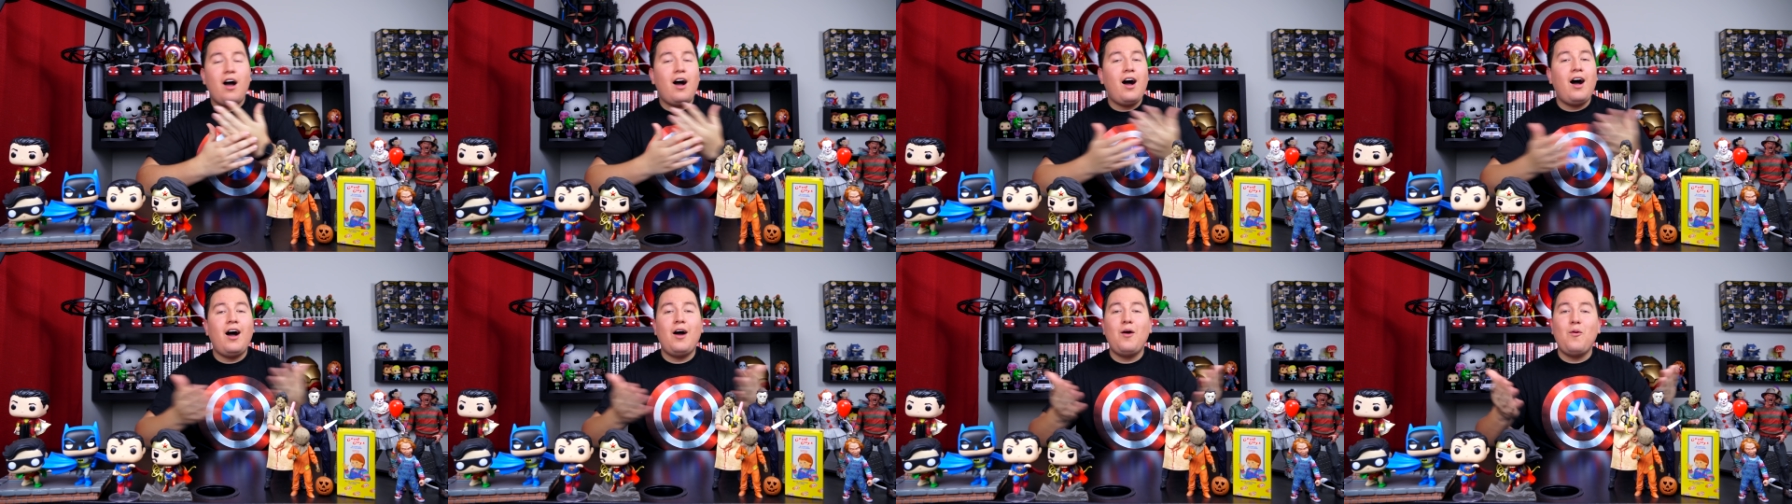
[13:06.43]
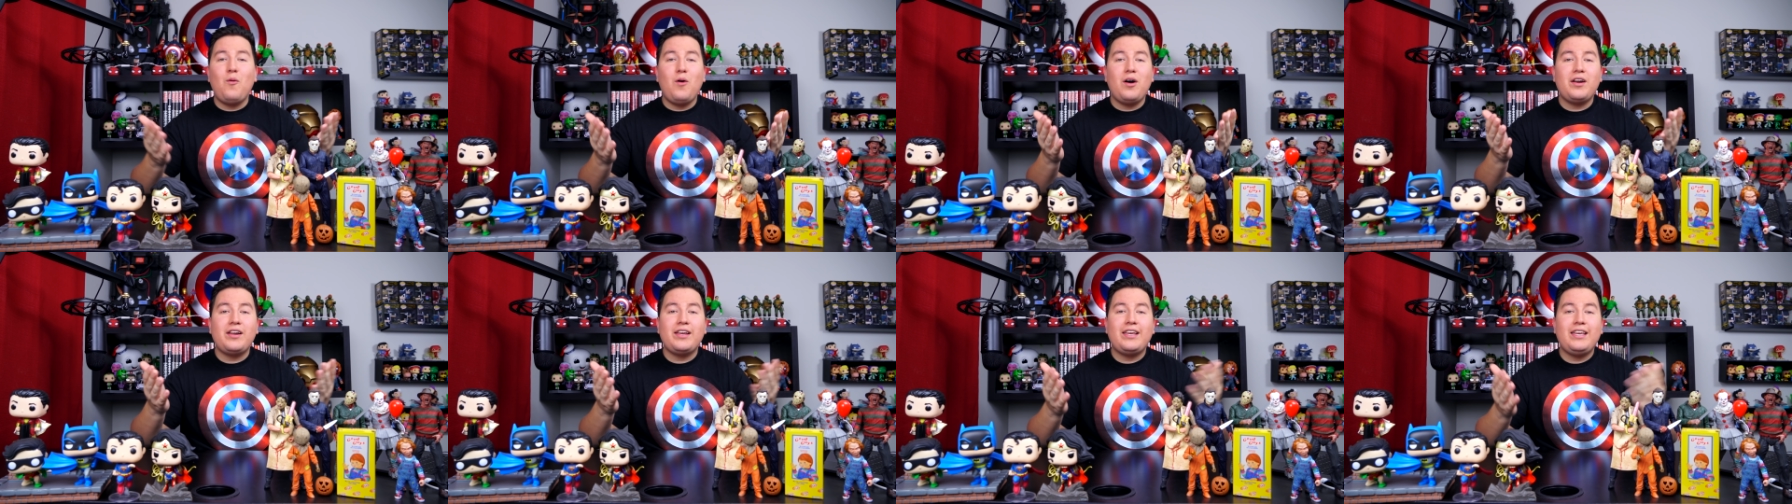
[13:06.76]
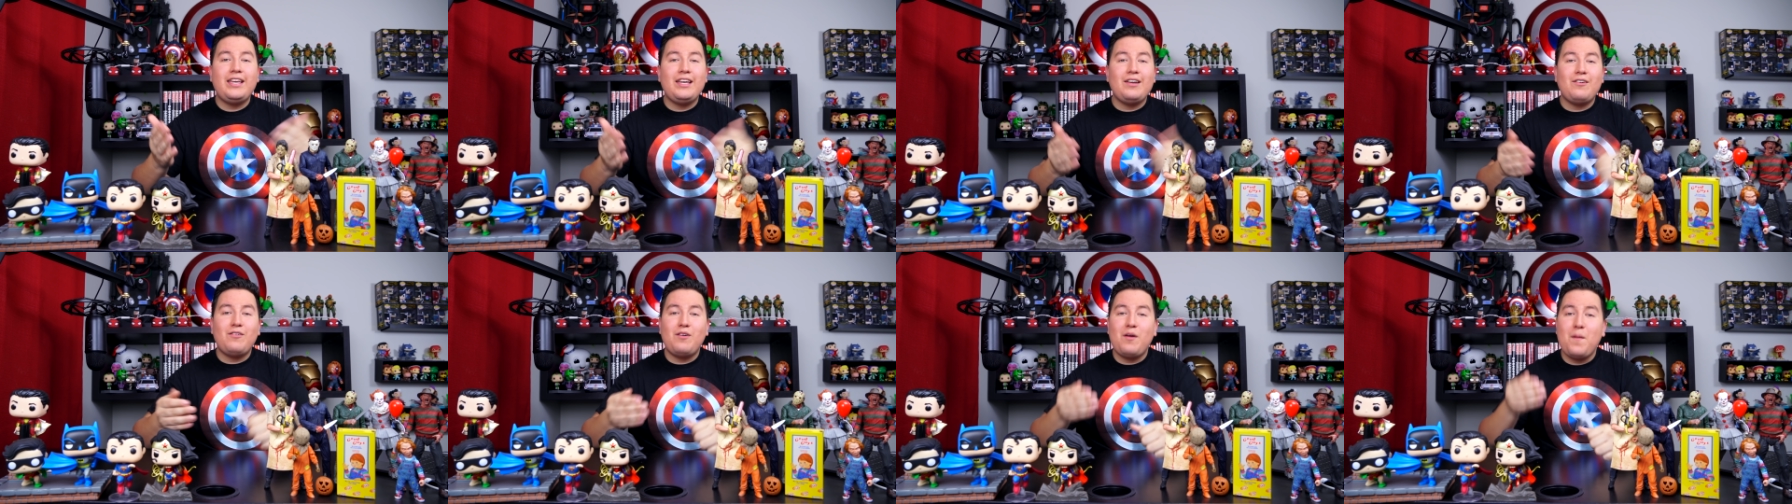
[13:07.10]
I want to
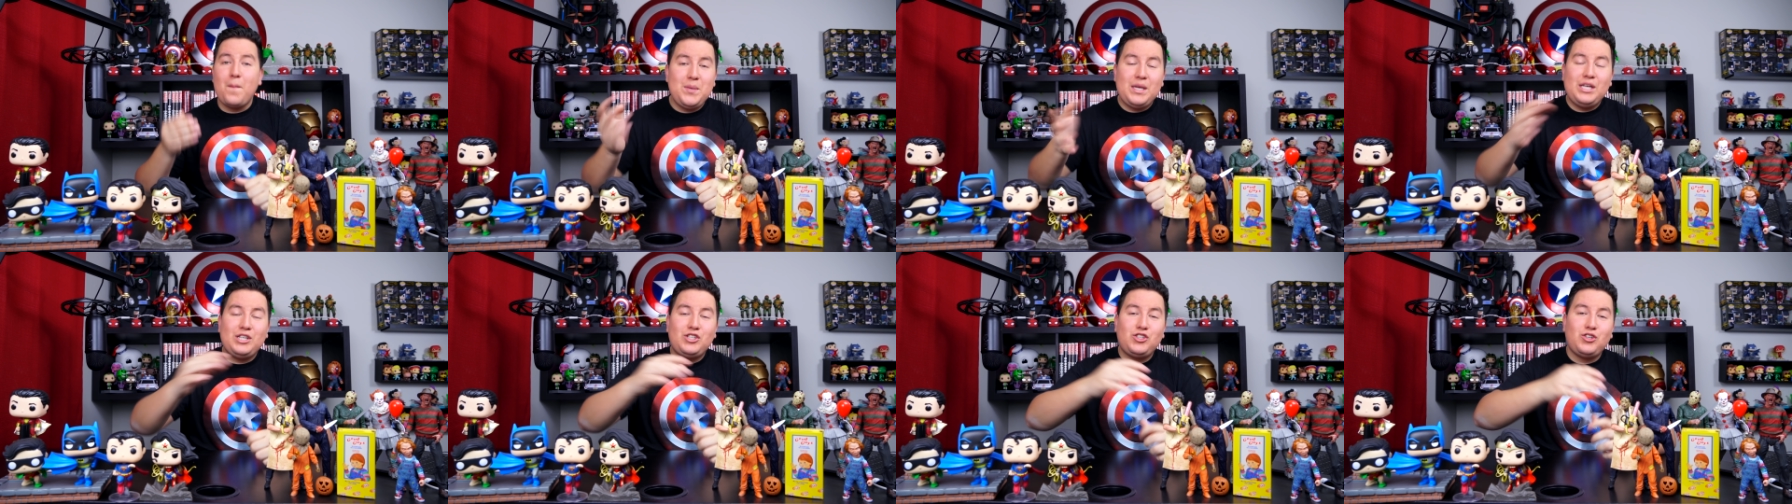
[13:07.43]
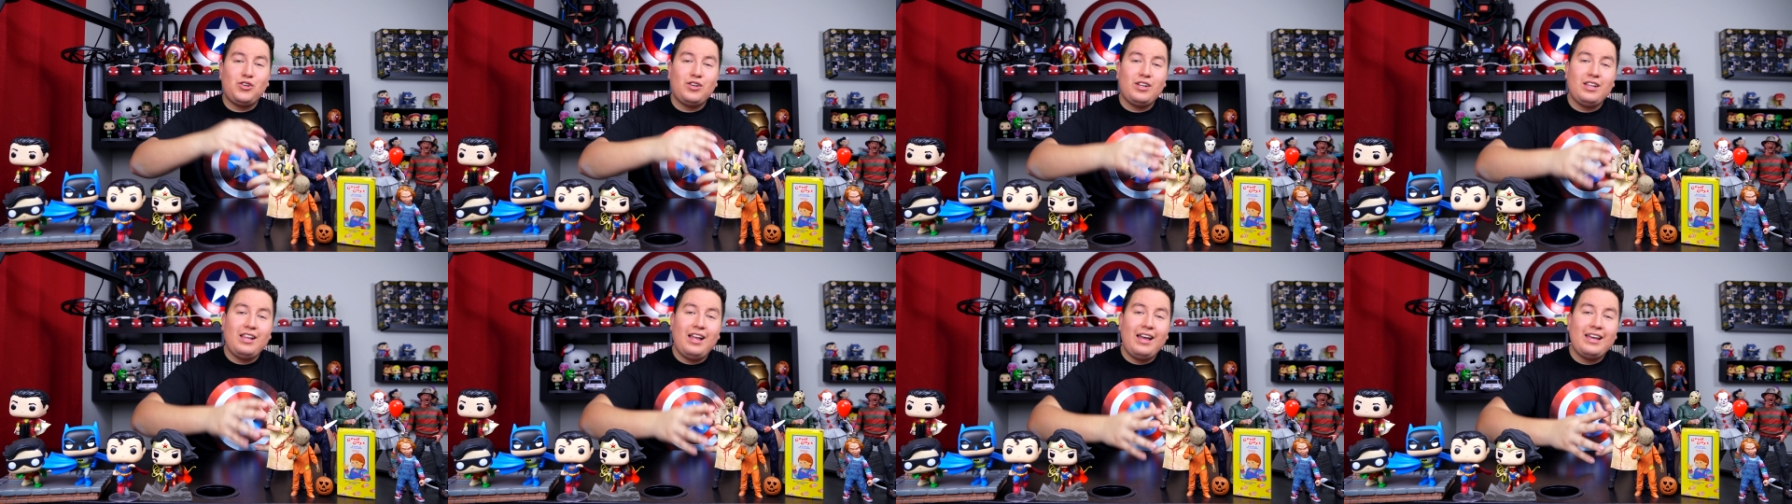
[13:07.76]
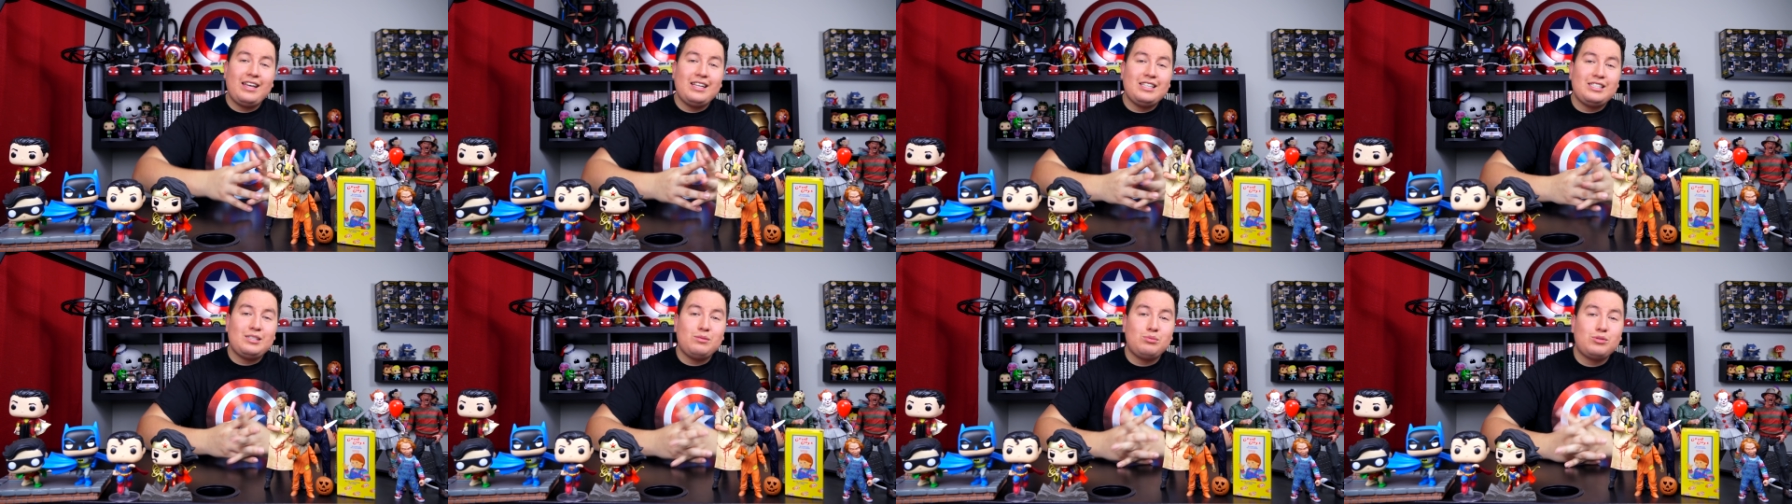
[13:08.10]
hear it. Be sure to
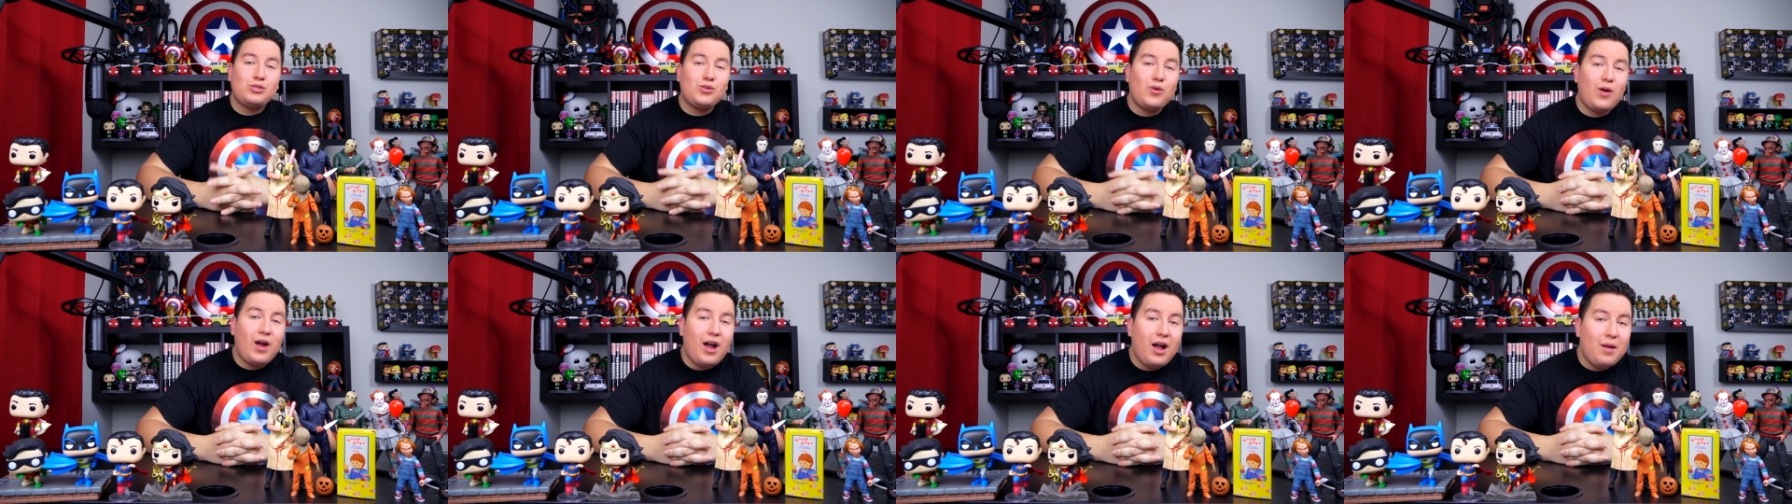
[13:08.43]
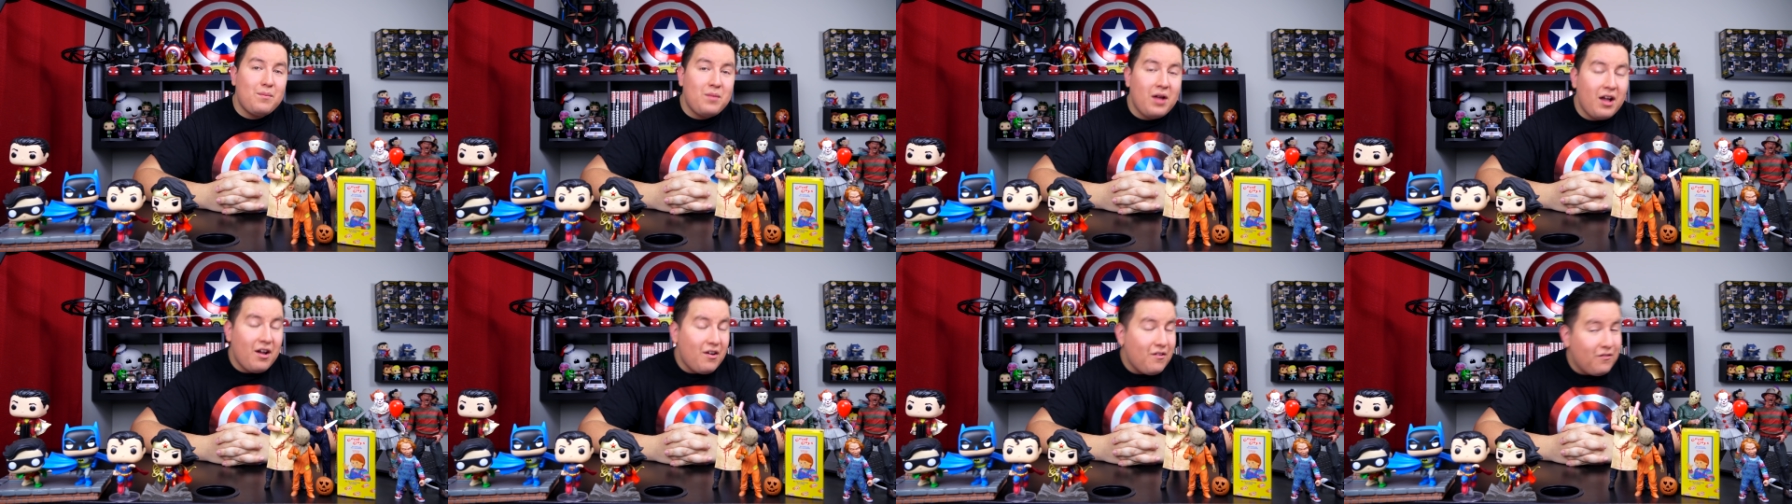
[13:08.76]
like and subscribe.